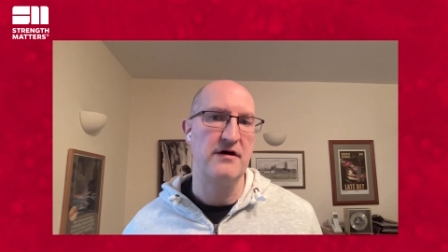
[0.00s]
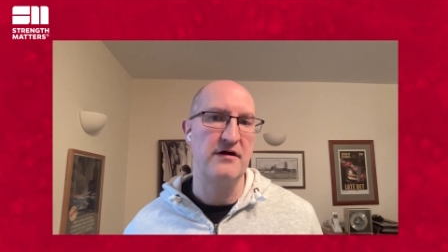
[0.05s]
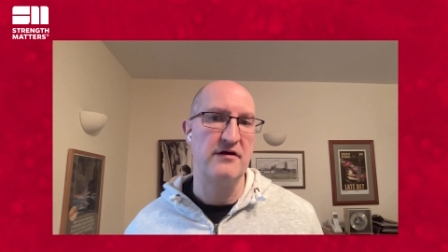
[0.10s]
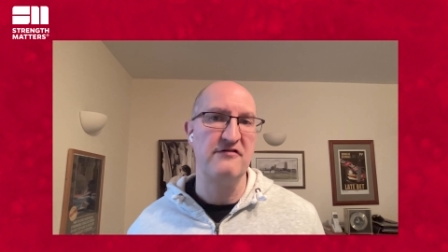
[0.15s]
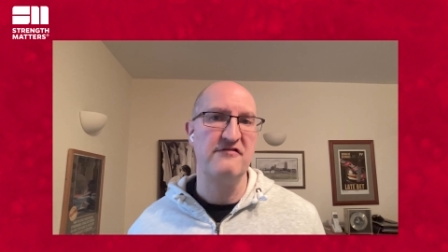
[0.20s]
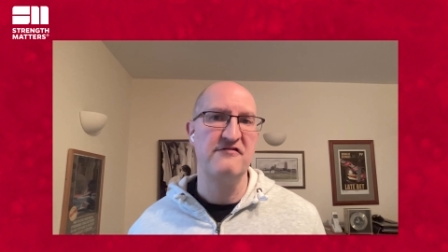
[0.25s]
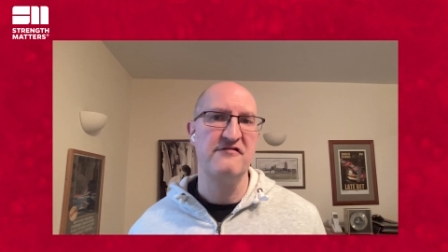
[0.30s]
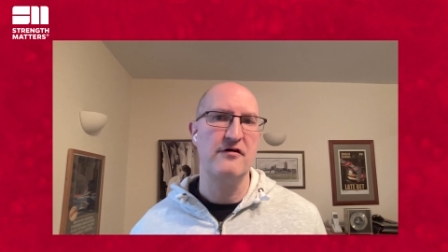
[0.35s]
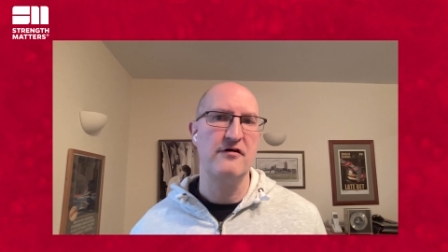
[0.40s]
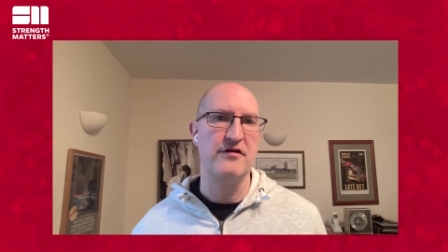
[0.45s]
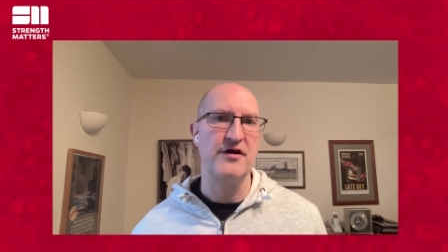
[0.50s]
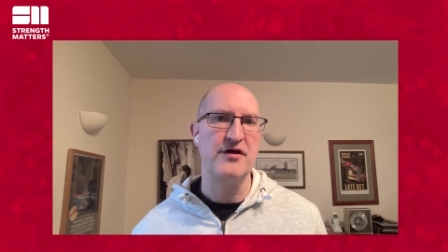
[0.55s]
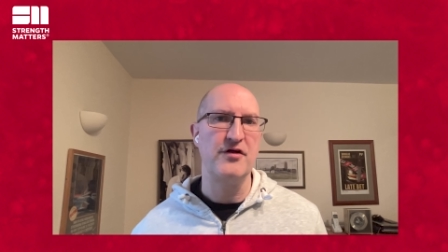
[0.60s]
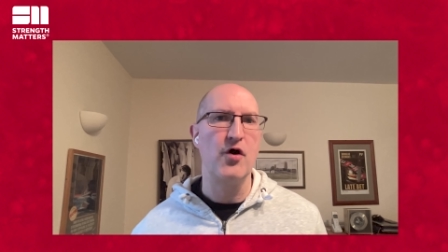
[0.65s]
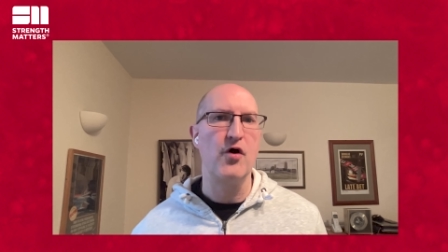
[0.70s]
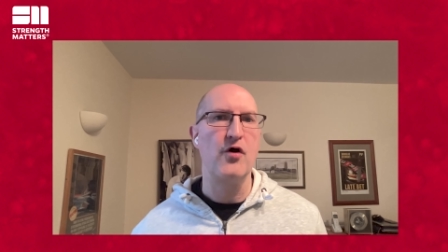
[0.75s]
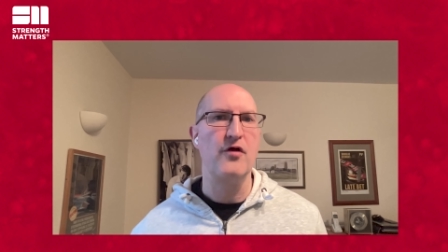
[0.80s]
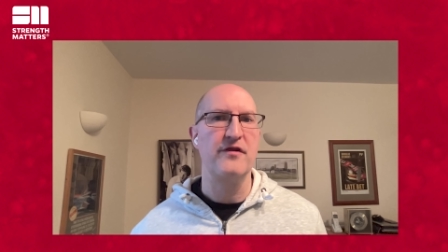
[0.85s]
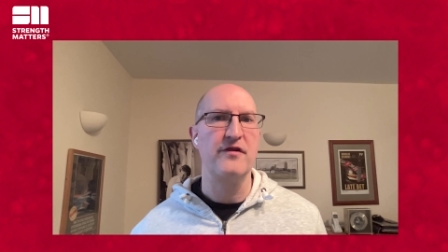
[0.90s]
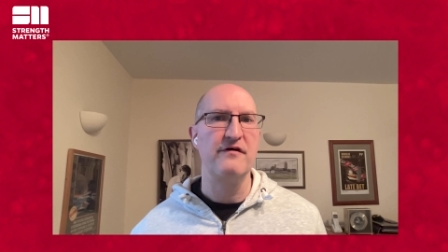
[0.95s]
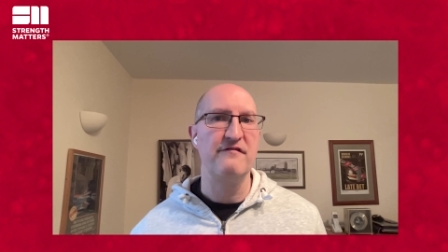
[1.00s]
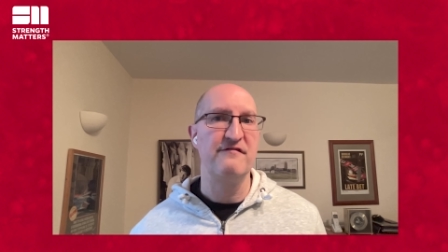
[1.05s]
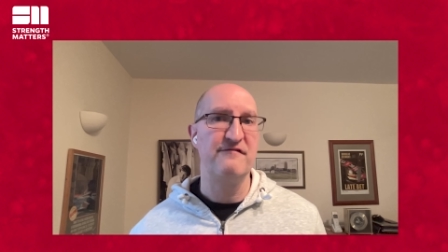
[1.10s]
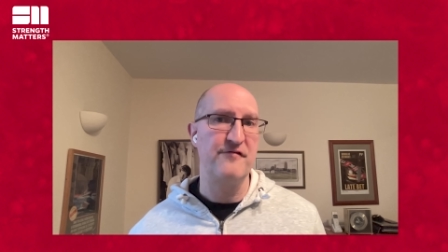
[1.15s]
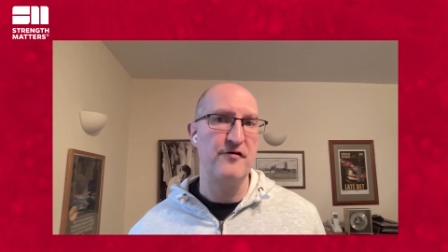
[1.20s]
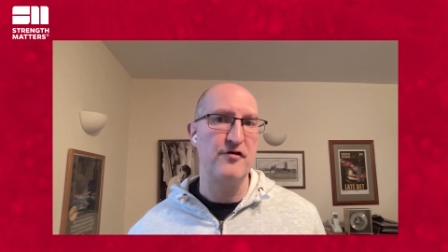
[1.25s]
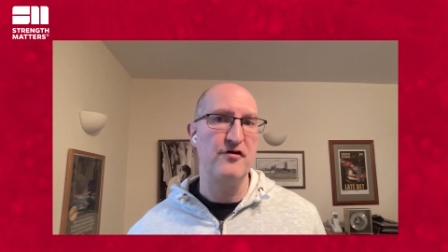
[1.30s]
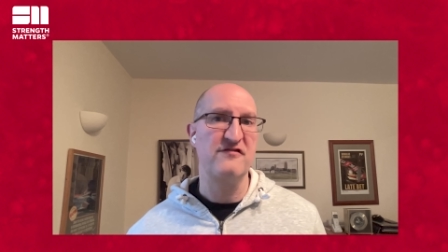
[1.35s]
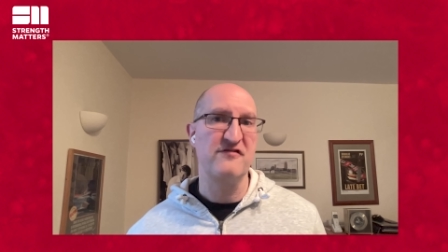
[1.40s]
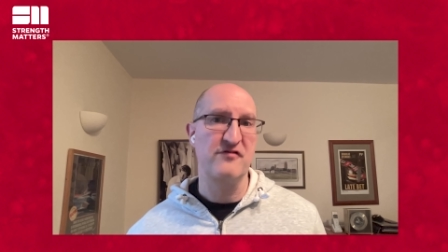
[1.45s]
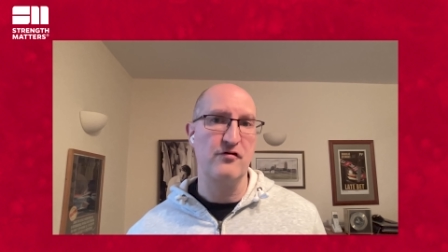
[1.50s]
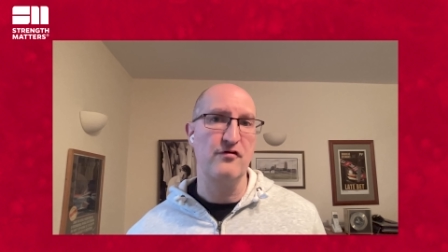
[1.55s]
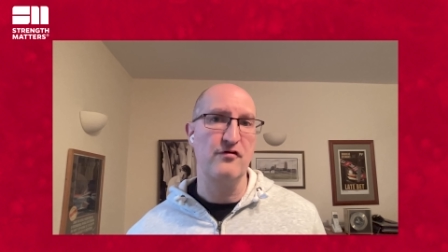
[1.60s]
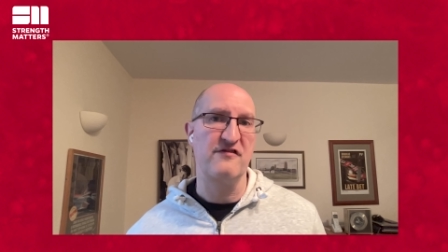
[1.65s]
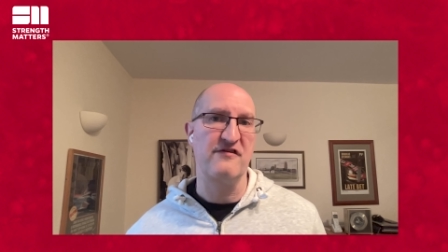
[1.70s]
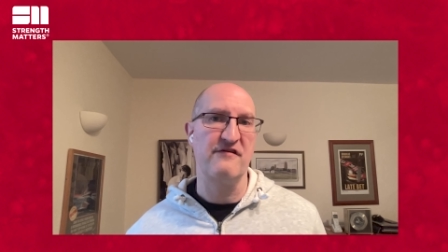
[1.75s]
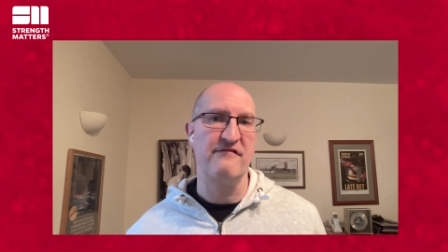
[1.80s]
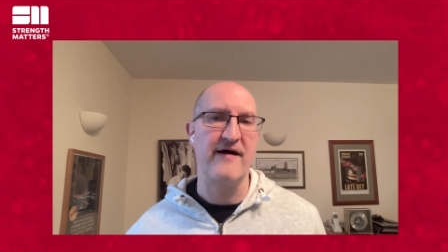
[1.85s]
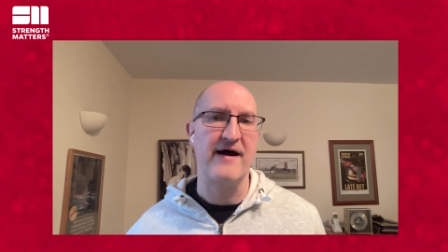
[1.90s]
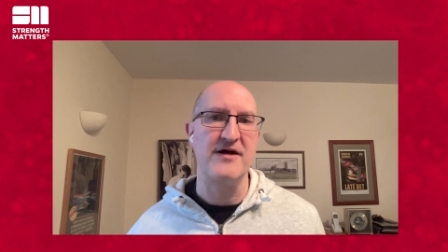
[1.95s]
and it's certainly not the first
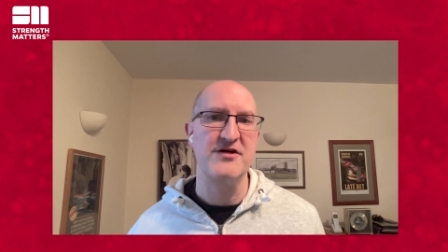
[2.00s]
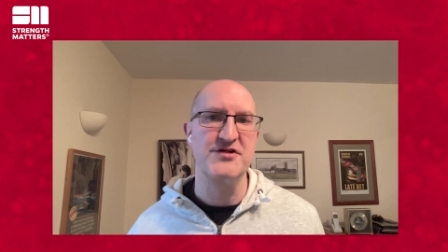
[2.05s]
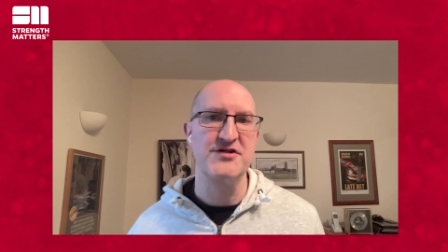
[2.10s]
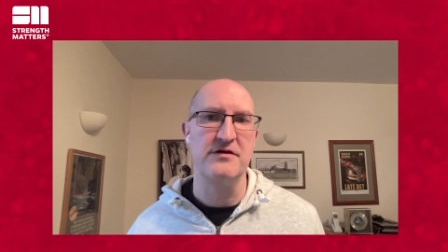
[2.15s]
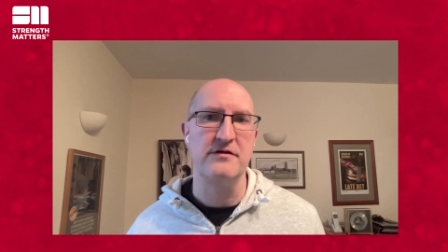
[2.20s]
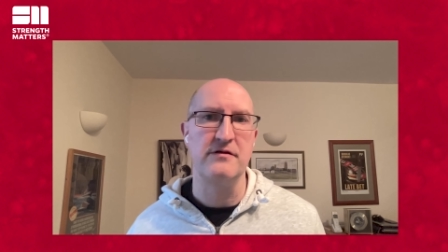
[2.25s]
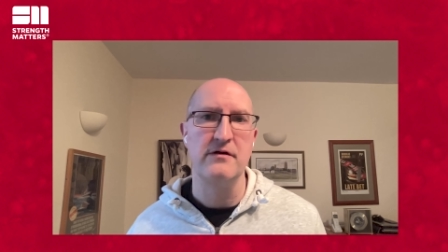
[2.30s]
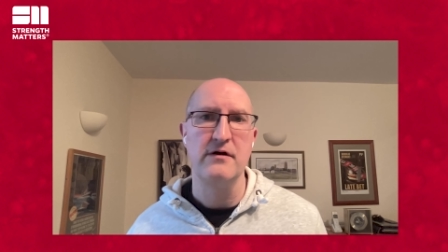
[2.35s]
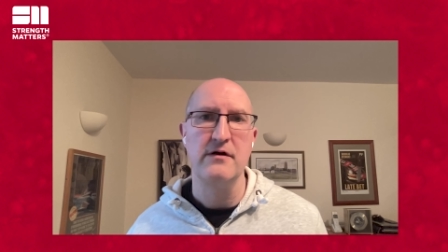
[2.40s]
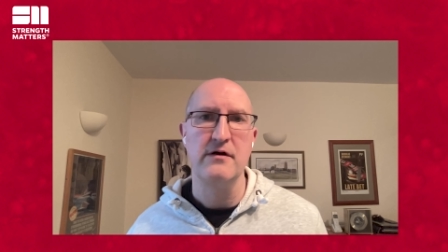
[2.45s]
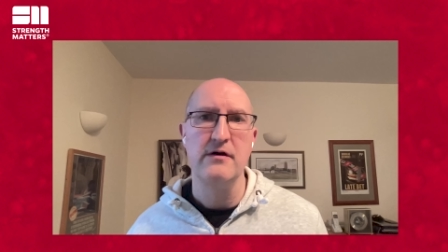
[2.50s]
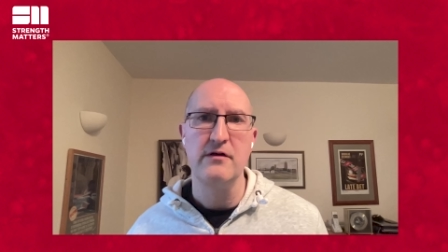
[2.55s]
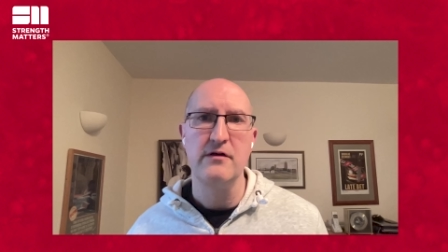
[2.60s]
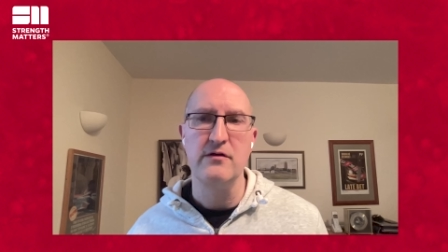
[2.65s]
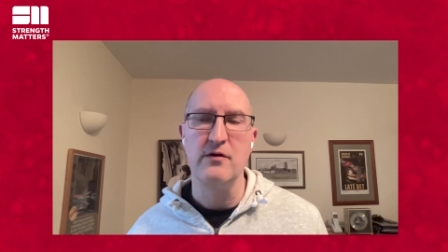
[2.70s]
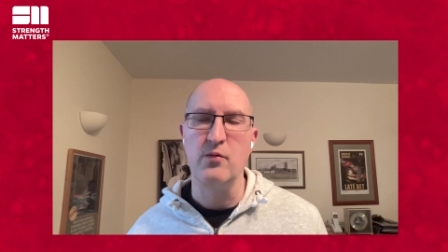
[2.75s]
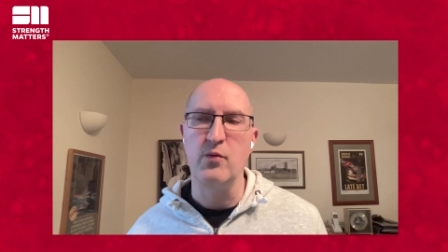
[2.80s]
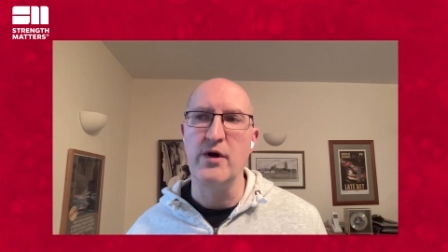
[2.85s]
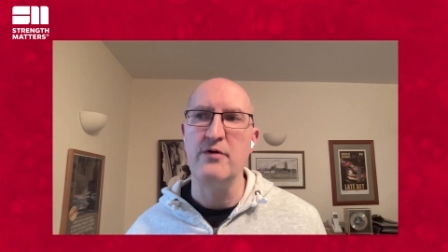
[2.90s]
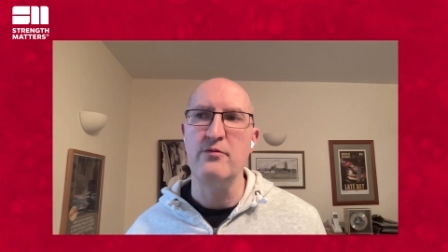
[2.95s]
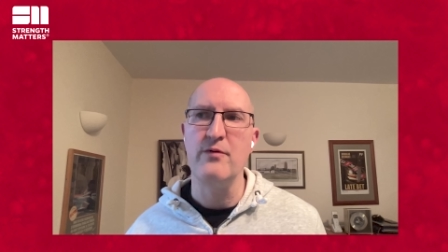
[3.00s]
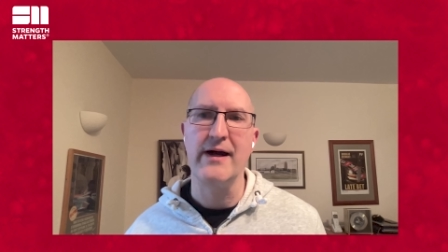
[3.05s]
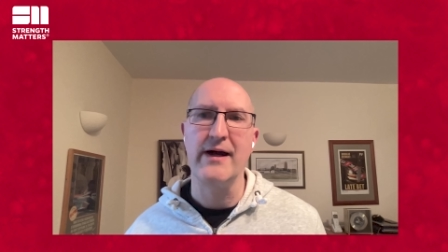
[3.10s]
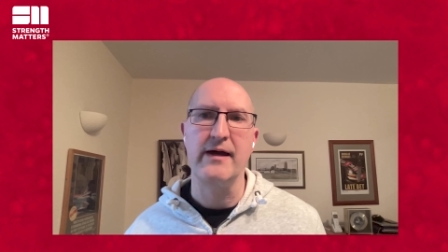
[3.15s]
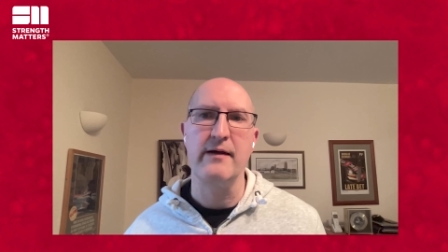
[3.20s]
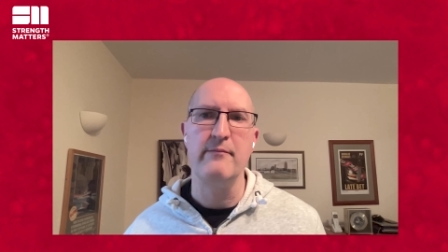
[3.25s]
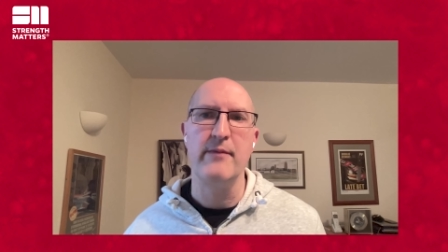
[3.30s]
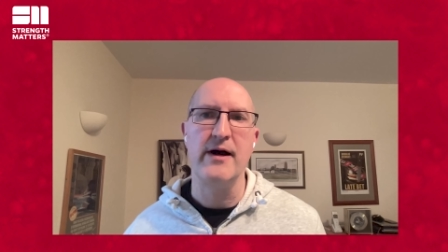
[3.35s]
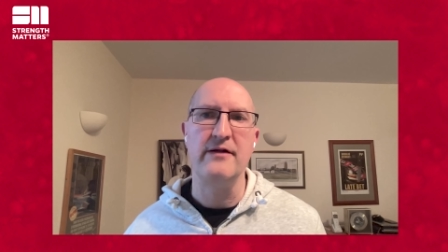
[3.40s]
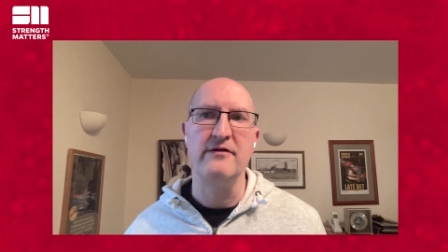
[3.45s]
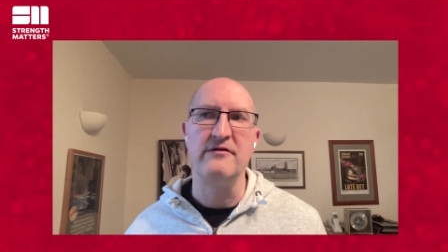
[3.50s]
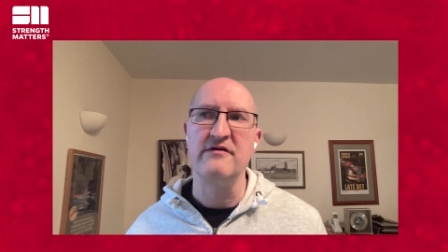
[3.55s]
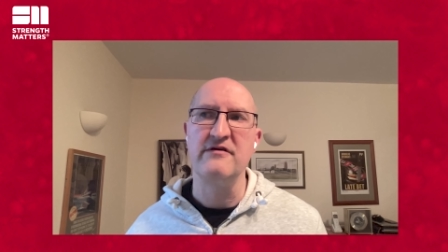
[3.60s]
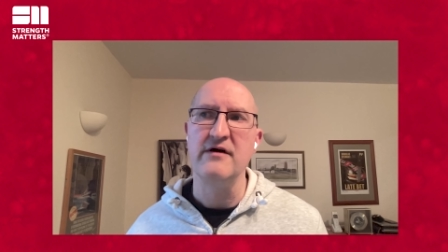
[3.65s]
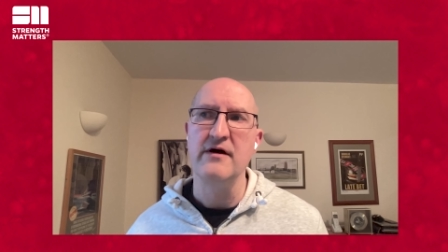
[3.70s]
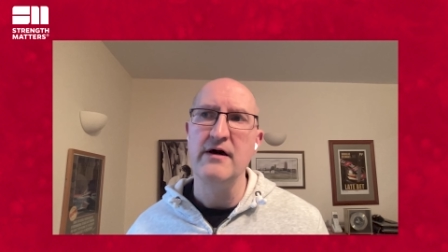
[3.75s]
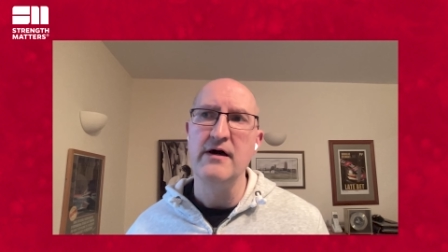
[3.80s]
course of action that we recommend.